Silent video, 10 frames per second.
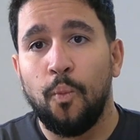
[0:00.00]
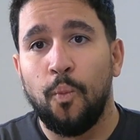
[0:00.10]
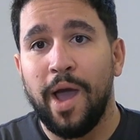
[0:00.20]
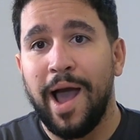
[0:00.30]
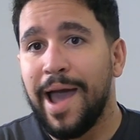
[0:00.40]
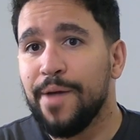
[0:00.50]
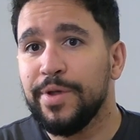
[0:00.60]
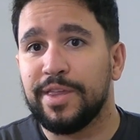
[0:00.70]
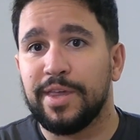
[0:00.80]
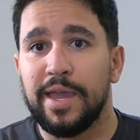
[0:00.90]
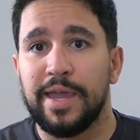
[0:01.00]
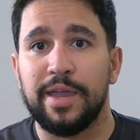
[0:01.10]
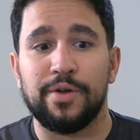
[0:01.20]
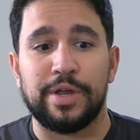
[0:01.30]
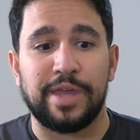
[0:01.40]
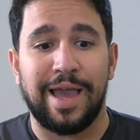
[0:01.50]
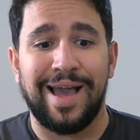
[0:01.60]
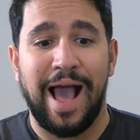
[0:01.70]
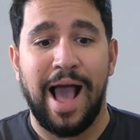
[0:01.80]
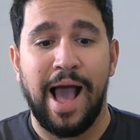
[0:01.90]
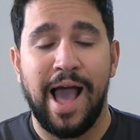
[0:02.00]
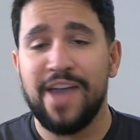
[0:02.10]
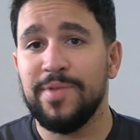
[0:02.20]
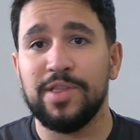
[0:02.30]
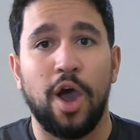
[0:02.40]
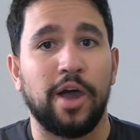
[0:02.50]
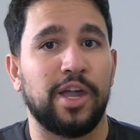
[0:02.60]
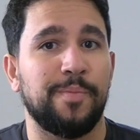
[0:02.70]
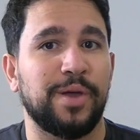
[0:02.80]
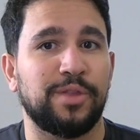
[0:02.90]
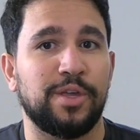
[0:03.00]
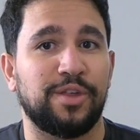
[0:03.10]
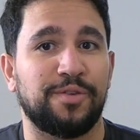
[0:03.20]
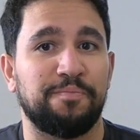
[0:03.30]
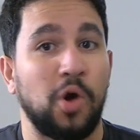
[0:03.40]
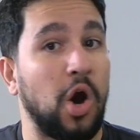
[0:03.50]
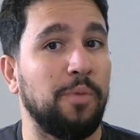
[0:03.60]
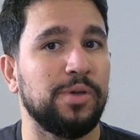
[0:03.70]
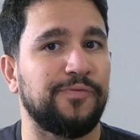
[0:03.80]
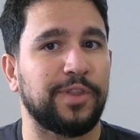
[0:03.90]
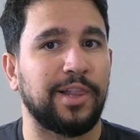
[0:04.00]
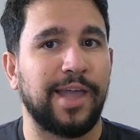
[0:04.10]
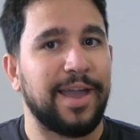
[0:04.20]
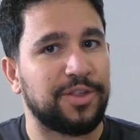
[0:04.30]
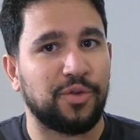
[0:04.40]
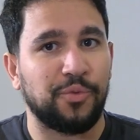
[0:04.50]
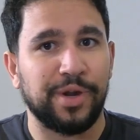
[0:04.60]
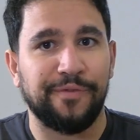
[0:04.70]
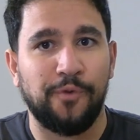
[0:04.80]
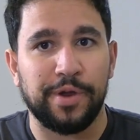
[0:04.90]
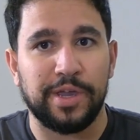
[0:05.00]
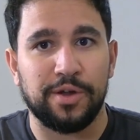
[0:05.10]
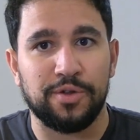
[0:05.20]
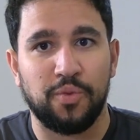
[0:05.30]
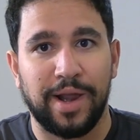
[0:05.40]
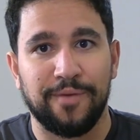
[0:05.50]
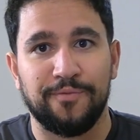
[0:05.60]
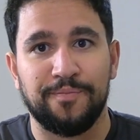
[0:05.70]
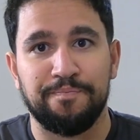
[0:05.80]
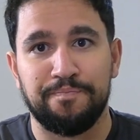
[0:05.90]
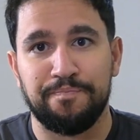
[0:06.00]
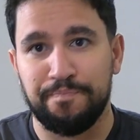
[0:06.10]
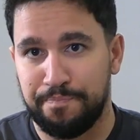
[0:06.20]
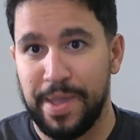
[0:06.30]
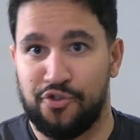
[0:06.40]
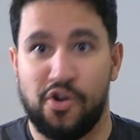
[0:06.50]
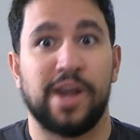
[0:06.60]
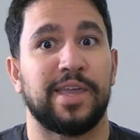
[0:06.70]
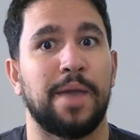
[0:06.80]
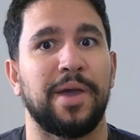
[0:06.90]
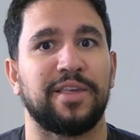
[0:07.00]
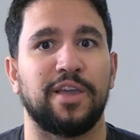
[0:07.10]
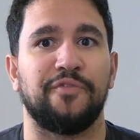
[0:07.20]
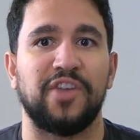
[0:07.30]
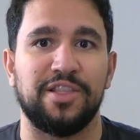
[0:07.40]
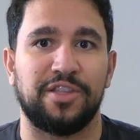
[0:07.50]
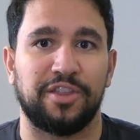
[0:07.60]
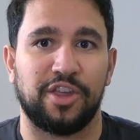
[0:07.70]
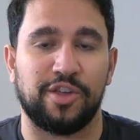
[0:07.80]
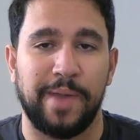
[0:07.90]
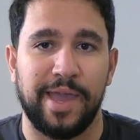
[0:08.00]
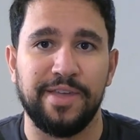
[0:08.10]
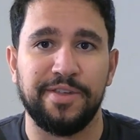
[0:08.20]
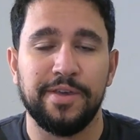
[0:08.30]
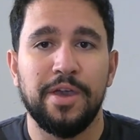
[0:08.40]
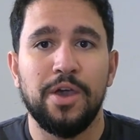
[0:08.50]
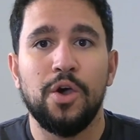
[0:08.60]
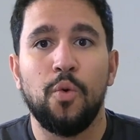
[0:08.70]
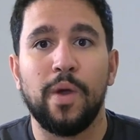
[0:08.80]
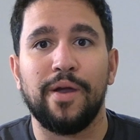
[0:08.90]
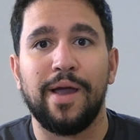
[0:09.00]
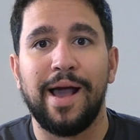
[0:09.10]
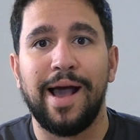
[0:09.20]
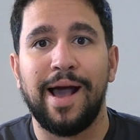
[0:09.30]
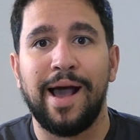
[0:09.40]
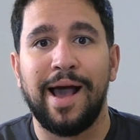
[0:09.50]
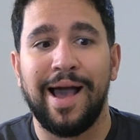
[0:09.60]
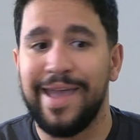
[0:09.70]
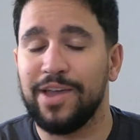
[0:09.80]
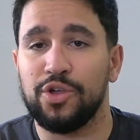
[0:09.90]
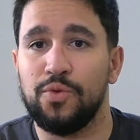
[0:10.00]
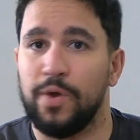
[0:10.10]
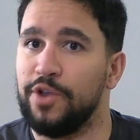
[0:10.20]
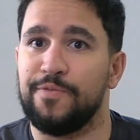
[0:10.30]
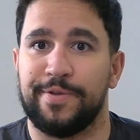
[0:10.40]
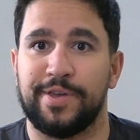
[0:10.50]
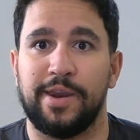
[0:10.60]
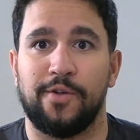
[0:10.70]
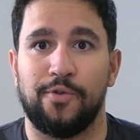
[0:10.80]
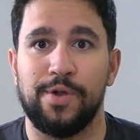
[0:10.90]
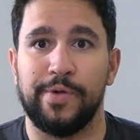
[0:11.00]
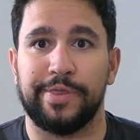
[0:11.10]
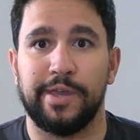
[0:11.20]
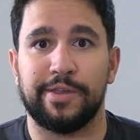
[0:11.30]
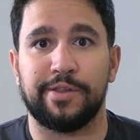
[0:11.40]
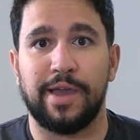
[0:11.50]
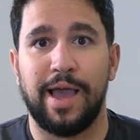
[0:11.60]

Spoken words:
What I would say here is I've been talking about this probably for the last 3 to 4 years when I've been trying to get myself into the space, where I actually 100% agree with this.